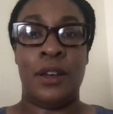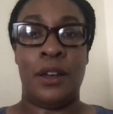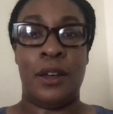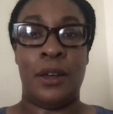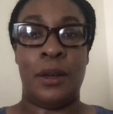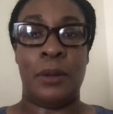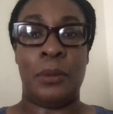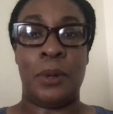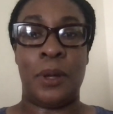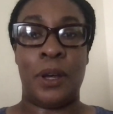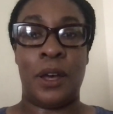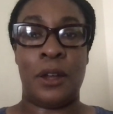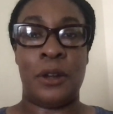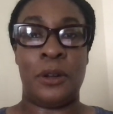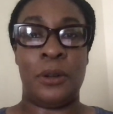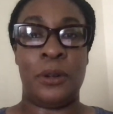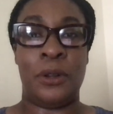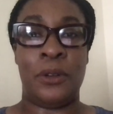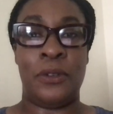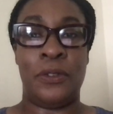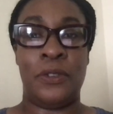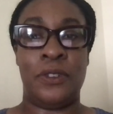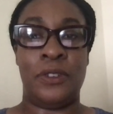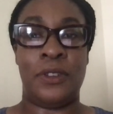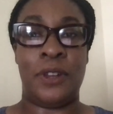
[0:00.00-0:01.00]
I'm like, I don't know
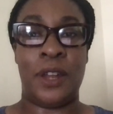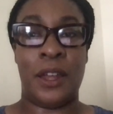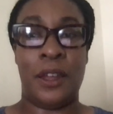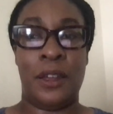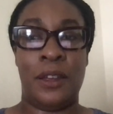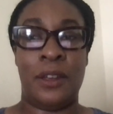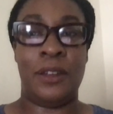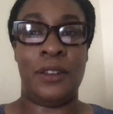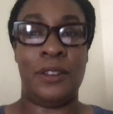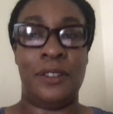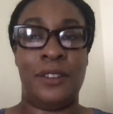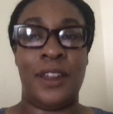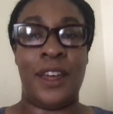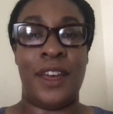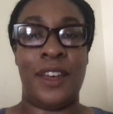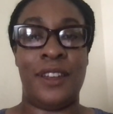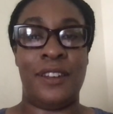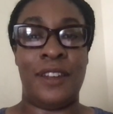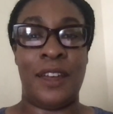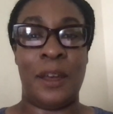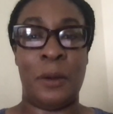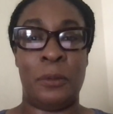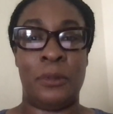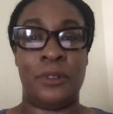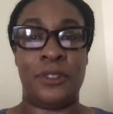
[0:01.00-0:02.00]
if his dad
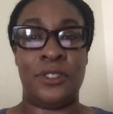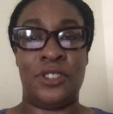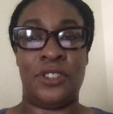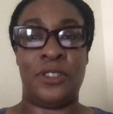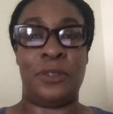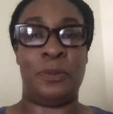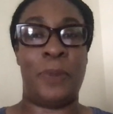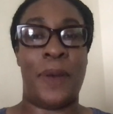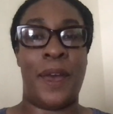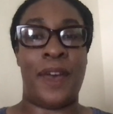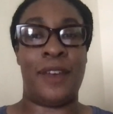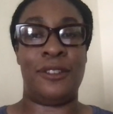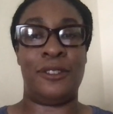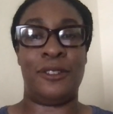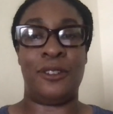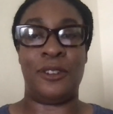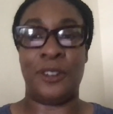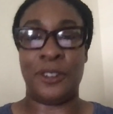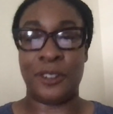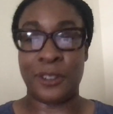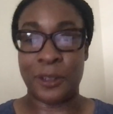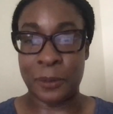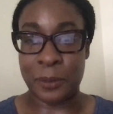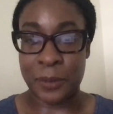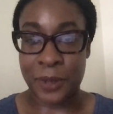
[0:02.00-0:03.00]
name was just pastor or
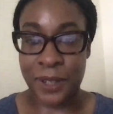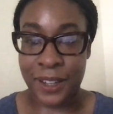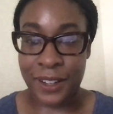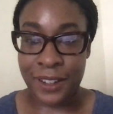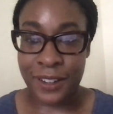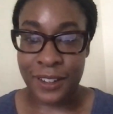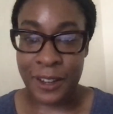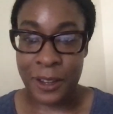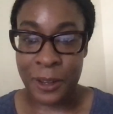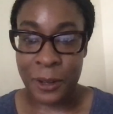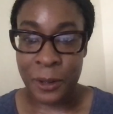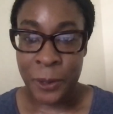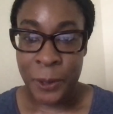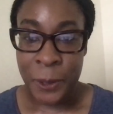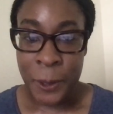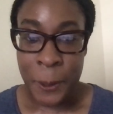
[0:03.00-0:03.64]
something like that.